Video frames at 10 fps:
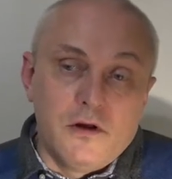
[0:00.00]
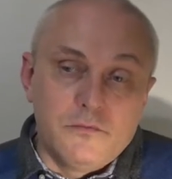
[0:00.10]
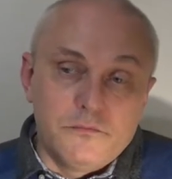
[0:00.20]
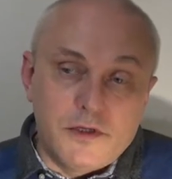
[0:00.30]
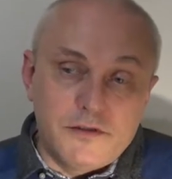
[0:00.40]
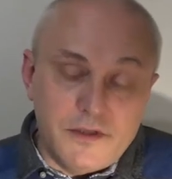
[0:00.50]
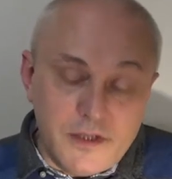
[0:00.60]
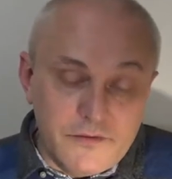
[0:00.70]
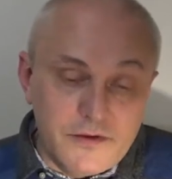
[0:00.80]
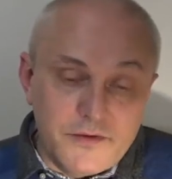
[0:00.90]
But
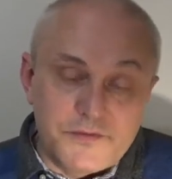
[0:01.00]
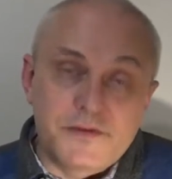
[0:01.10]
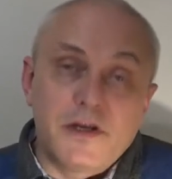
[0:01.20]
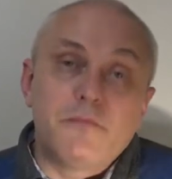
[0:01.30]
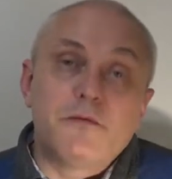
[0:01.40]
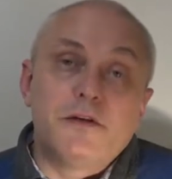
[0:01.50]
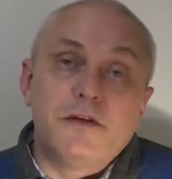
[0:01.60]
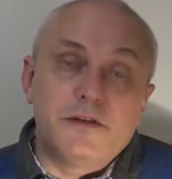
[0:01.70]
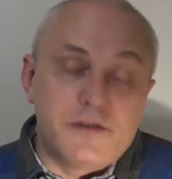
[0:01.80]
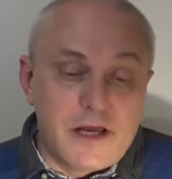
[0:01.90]
even if somebody
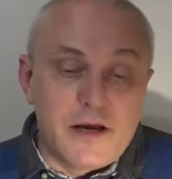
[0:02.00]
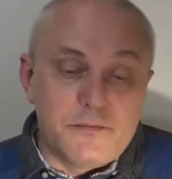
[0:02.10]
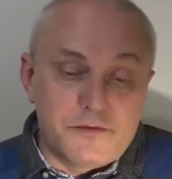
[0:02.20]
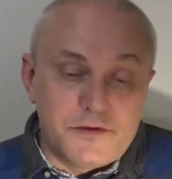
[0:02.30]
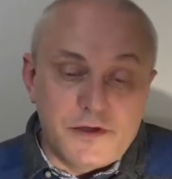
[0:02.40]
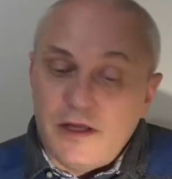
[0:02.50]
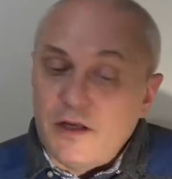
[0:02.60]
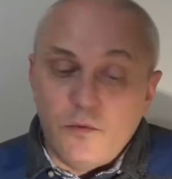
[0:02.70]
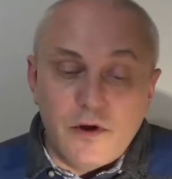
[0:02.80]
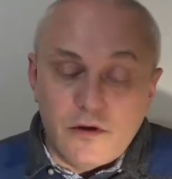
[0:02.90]
is empty,
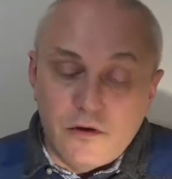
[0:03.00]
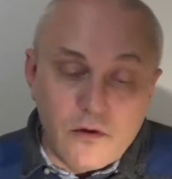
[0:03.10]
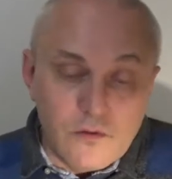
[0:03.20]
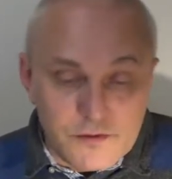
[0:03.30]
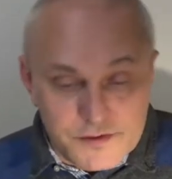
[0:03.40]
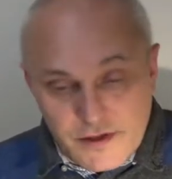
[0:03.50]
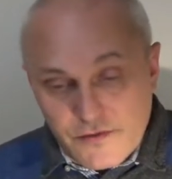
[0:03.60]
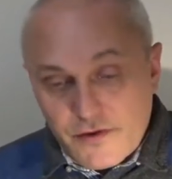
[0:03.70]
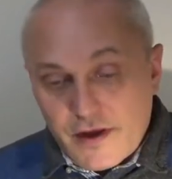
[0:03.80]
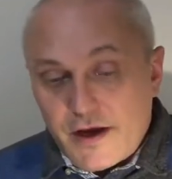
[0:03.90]
anyway, goals
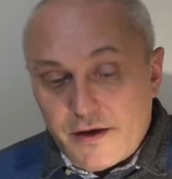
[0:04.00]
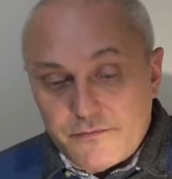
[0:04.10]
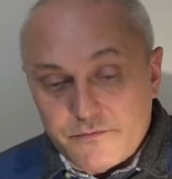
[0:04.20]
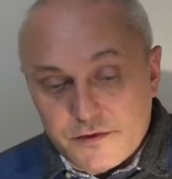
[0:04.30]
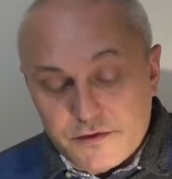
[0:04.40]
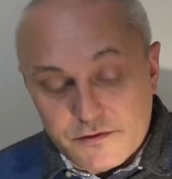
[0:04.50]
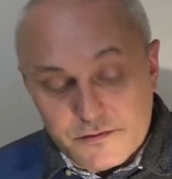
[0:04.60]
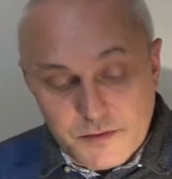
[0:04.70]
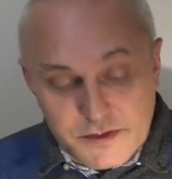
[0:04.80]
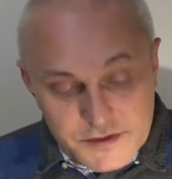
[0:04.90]
are there,
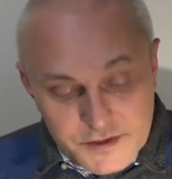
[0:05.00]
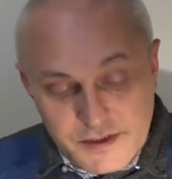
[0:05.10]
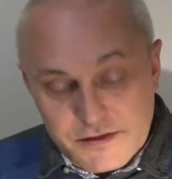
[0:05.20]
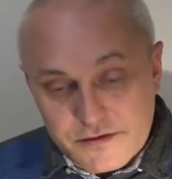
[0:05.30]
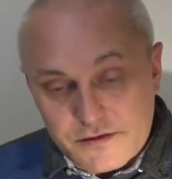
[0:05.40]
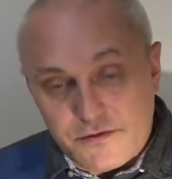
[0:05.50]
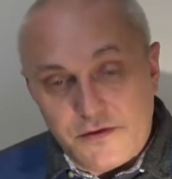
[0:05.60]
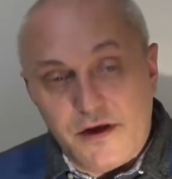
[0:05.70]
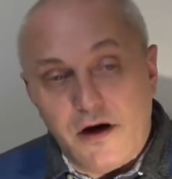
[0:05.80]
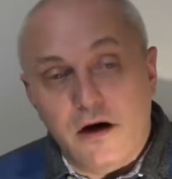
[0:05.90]
but just
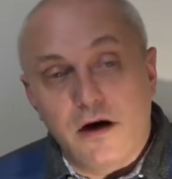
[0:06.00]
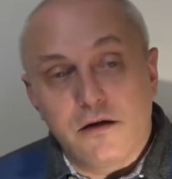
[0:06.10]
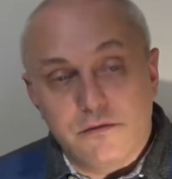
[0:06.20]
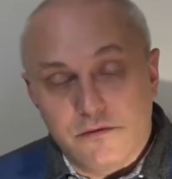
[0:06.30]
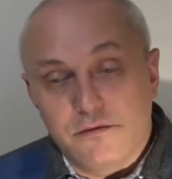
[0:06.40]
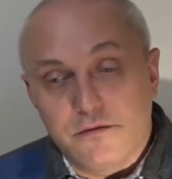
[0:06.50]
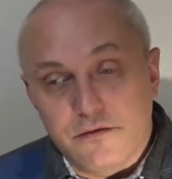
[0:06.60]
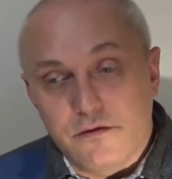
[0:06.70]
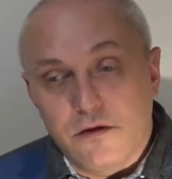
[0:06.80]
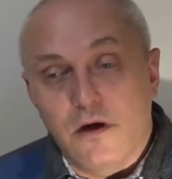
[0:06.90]
they are
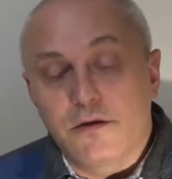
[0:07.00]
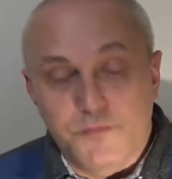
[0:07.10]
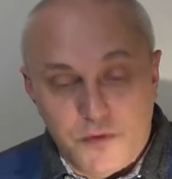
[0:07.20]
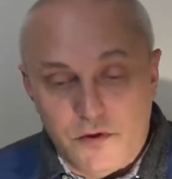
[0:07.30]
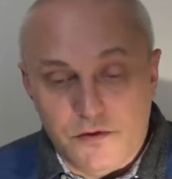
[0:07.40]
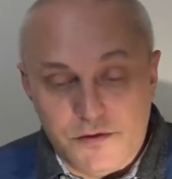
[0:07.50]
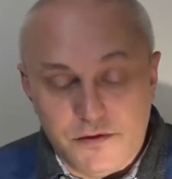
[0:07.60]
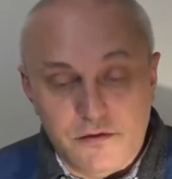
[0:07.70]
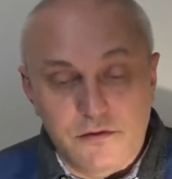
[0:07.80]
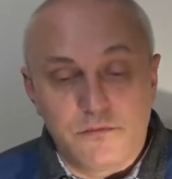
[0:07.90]
not
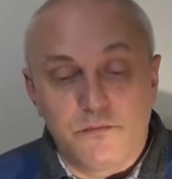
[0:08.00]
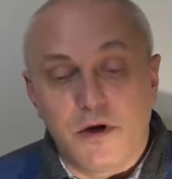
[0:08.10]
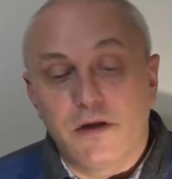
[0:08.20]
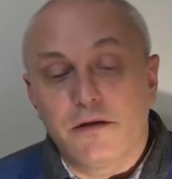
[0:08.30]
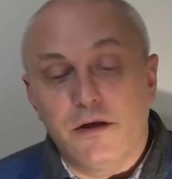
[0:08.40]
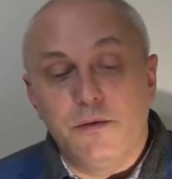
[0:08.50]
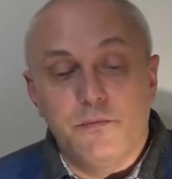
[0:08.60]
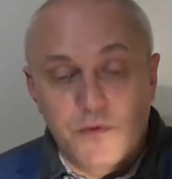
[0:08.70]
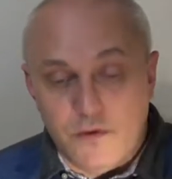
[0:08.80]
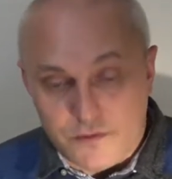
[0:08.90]
personal but
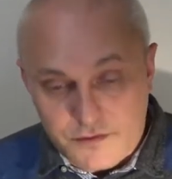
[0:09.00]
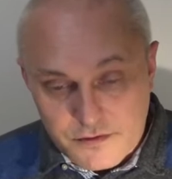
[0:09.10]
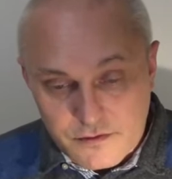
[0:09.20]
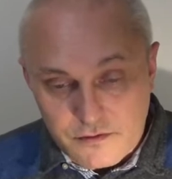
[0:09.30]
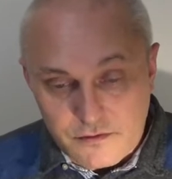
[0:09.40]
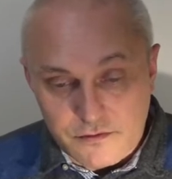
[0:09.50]
impersonal.